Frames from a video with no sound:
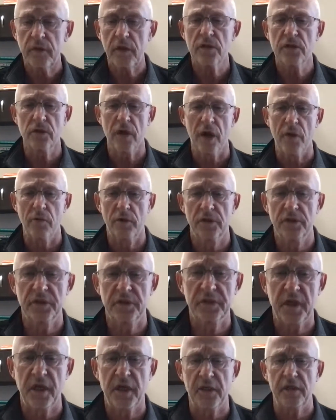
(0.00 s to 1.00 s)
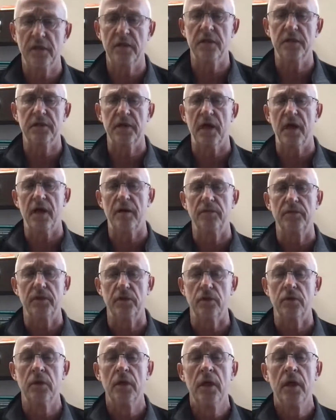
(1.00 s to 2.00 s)
So I want to just take the time
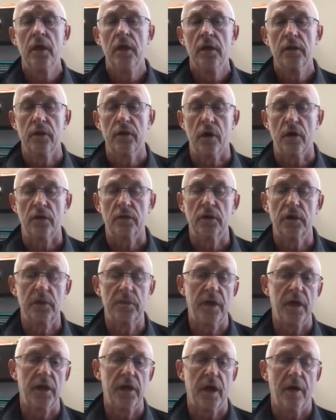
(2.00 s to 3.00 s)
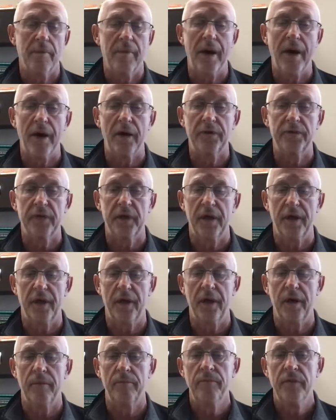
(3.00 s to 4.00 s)
to talk a little bit
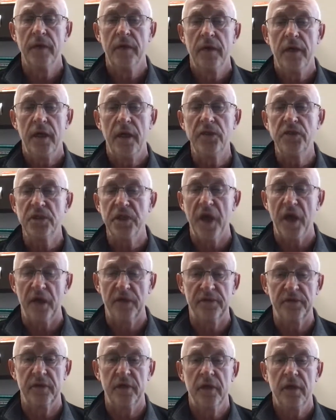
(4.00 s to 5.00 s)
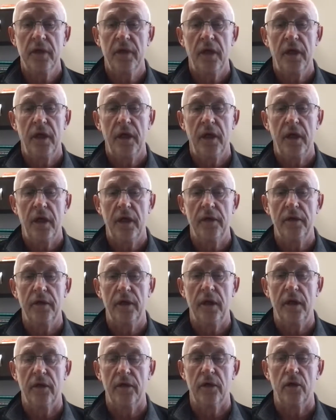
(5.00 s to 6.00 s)
about each test and
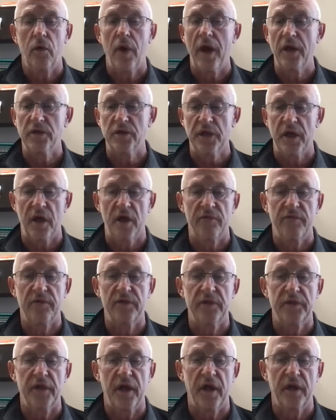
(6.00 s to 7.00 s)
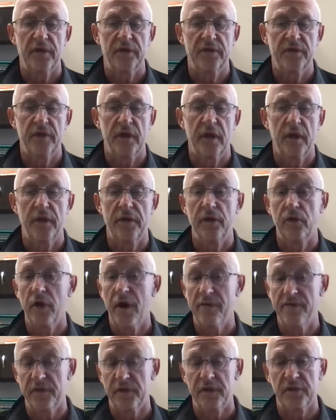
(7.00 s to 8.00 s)
our rationale for the test, their
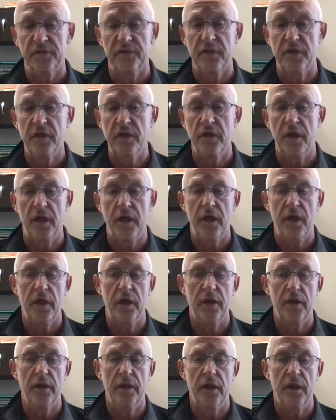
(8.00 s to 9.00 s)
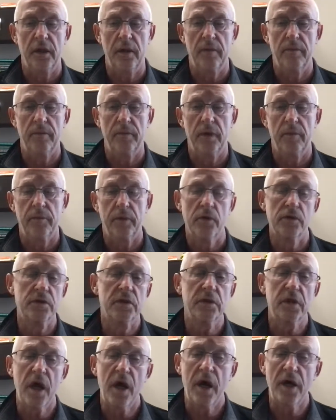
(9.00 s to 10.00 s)
efficacy, and pros
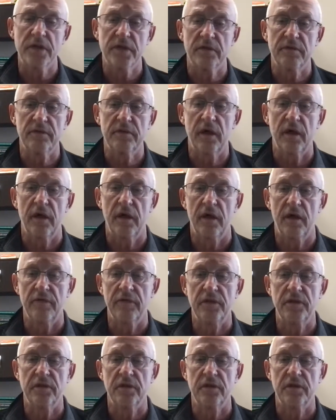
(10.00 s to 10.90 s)
and cons of each